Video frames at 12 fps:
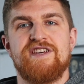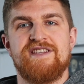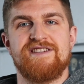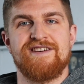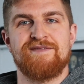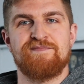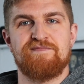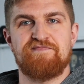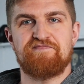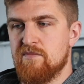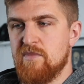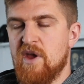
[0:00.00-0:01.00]
eating.
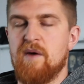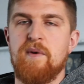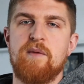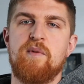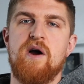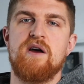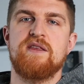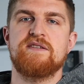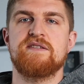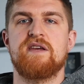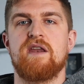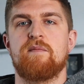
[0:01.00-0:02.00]
A big part of
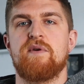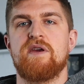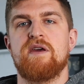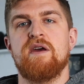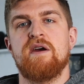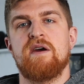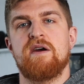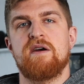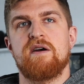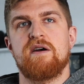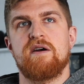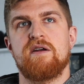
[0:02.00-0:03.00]
this is gonna be
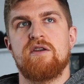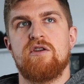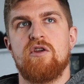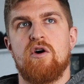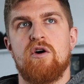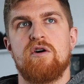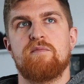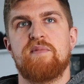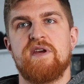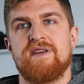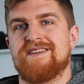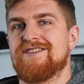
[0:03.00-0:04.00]
not
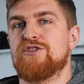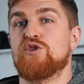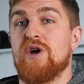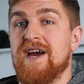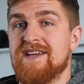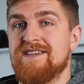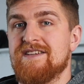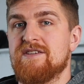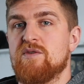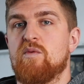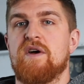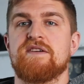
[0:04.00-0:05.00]
being distracted
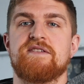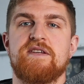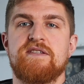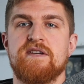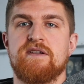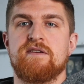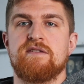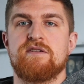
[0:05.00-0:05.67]
whilst eating.